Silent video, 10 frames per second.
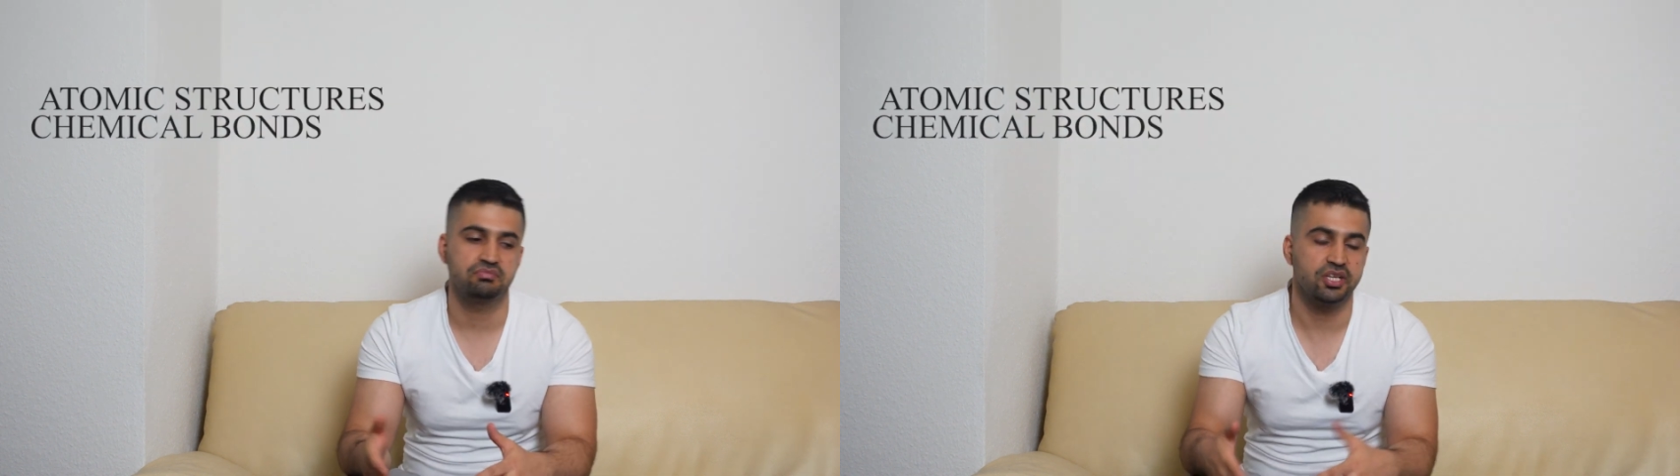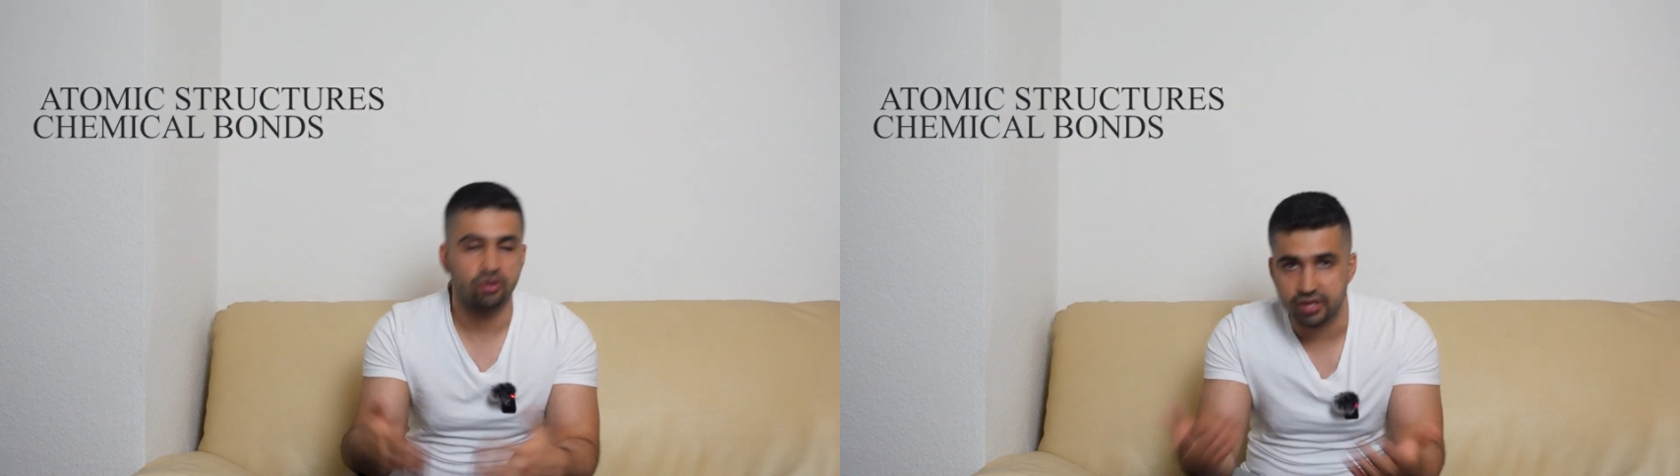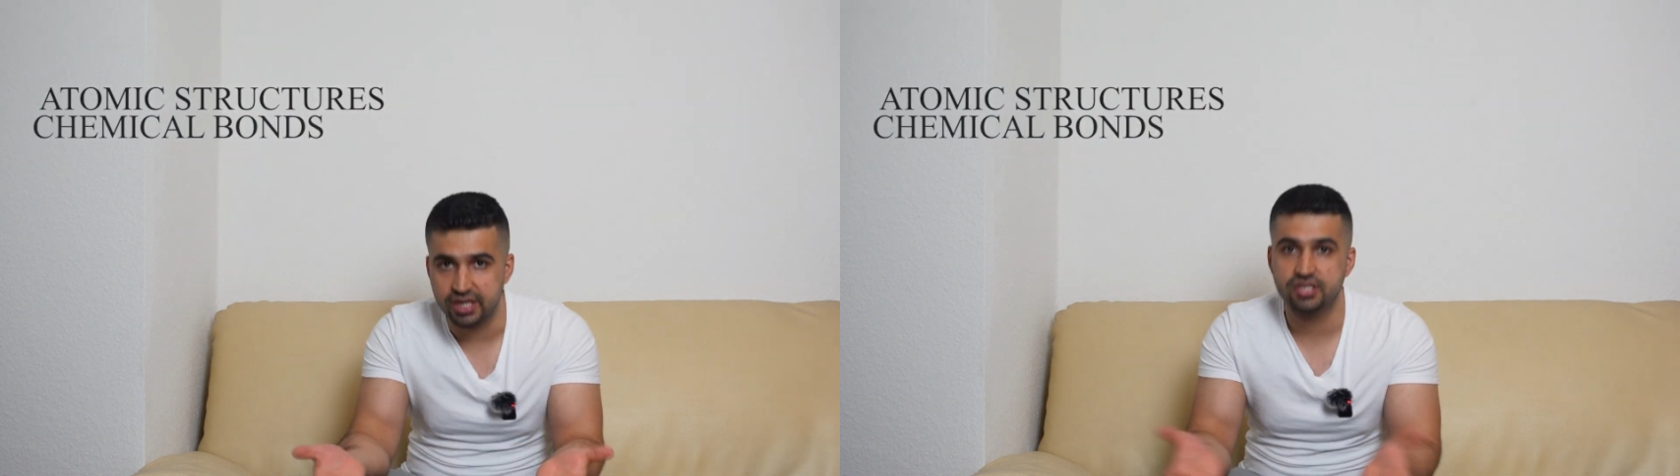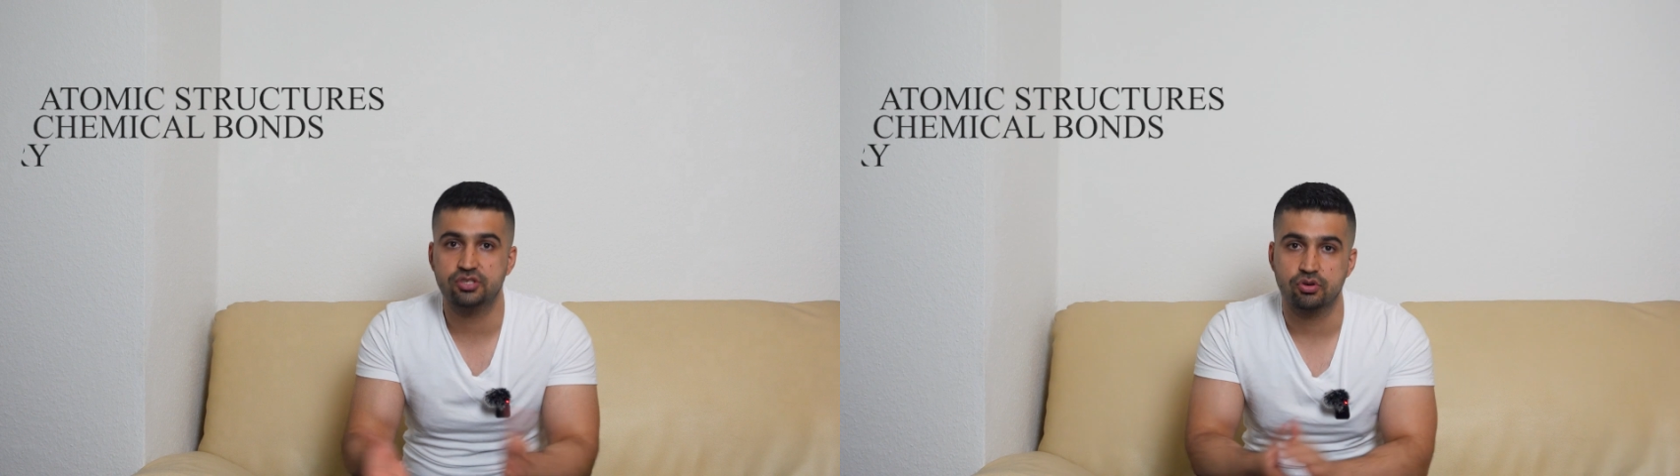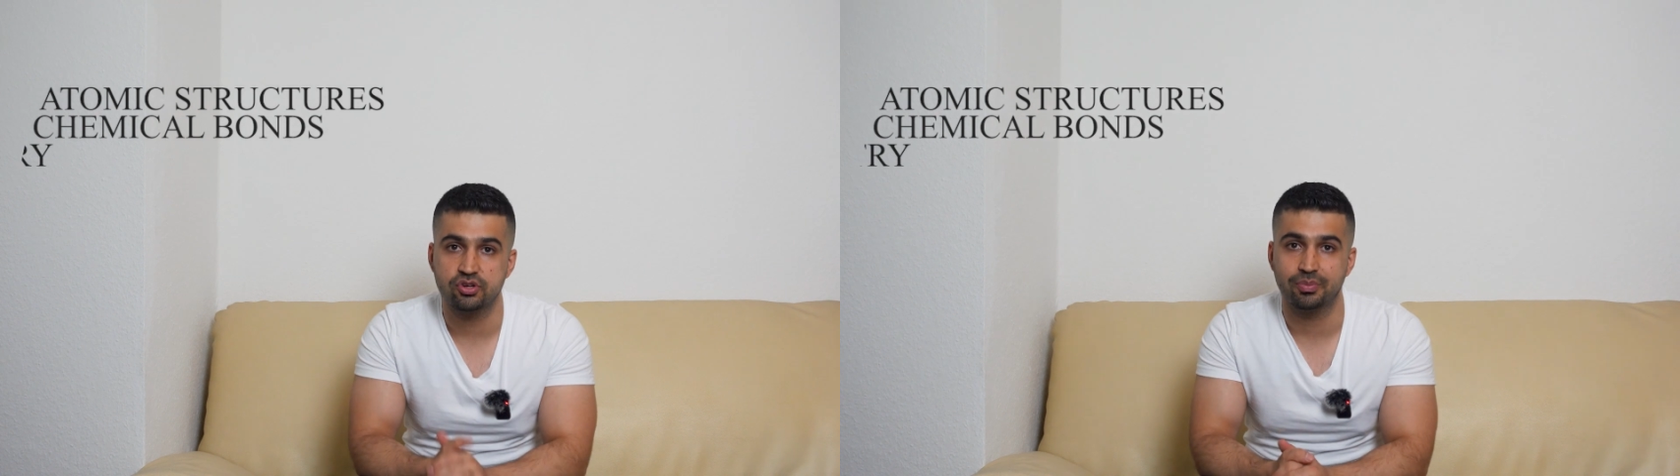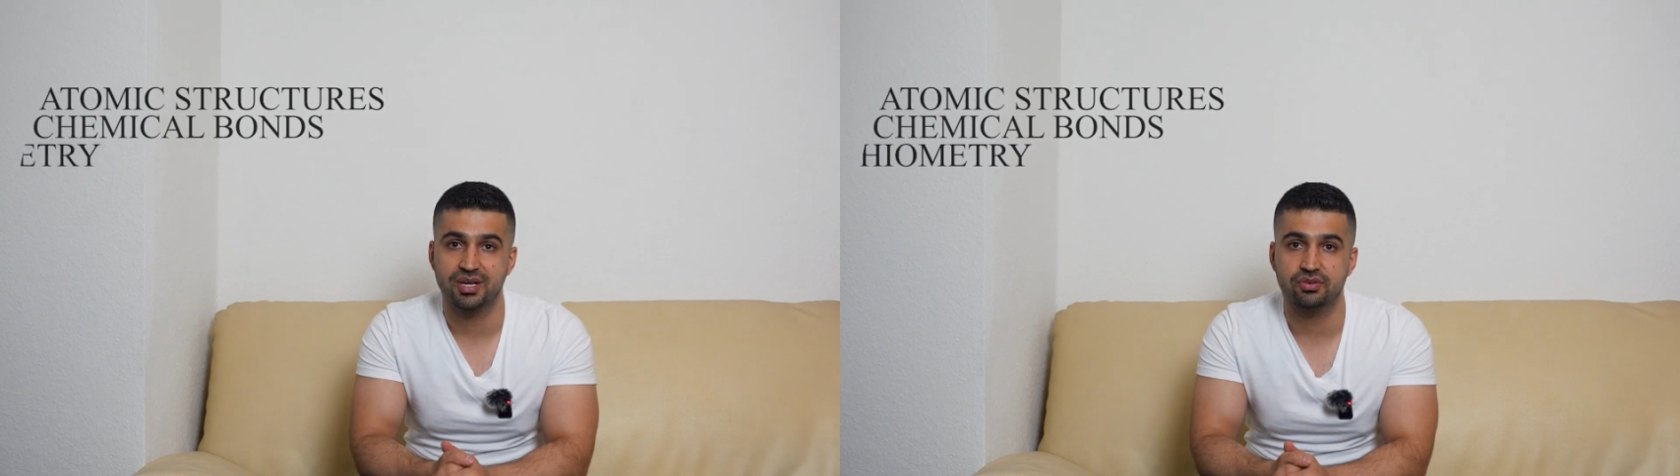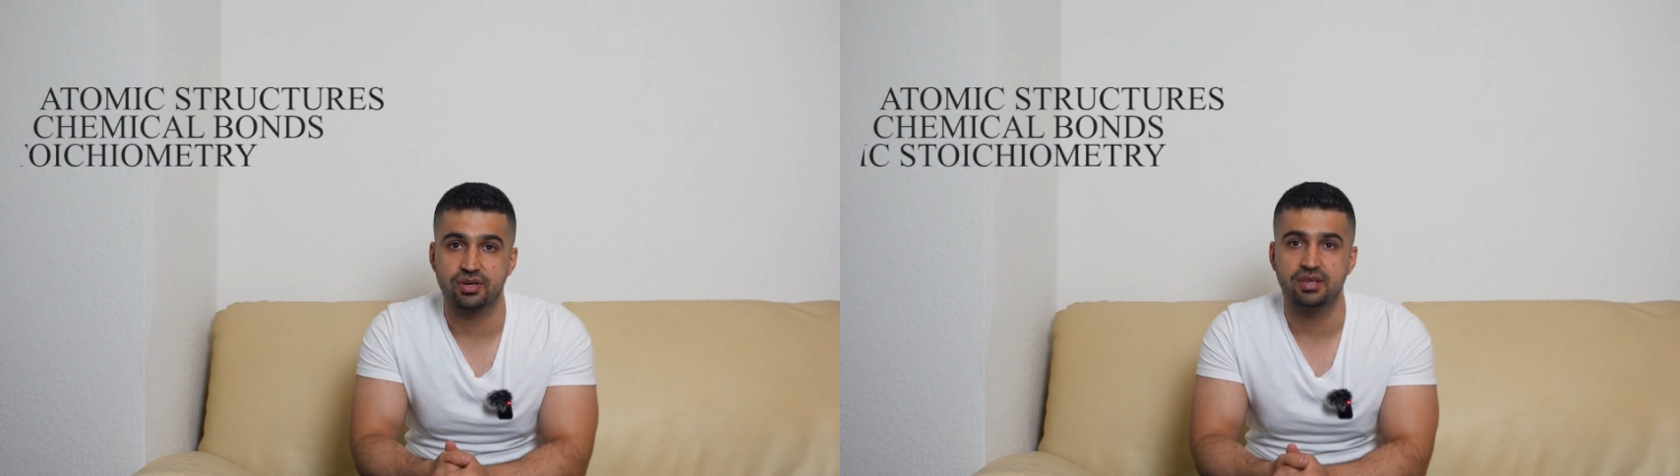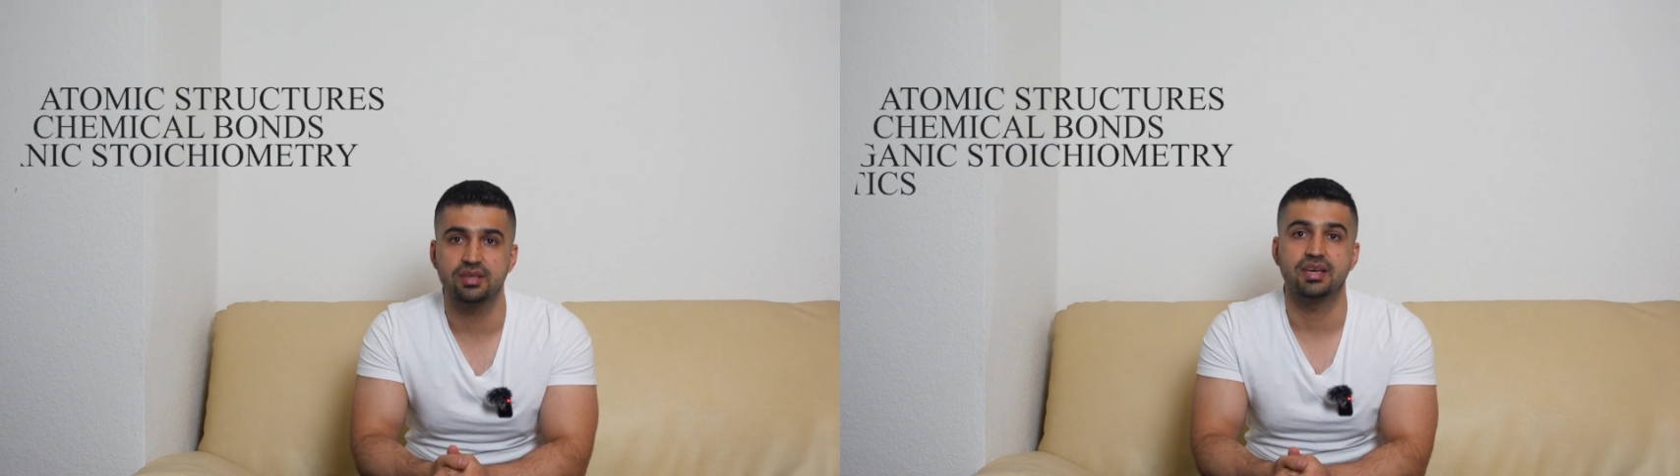inorganic
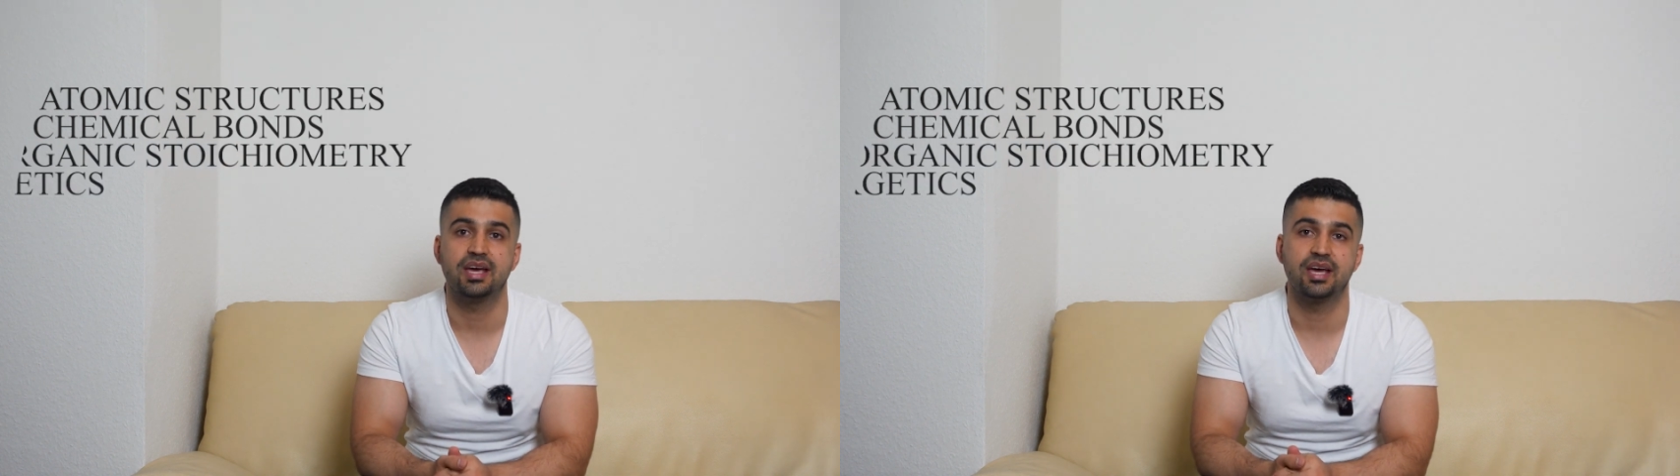stoichiometry,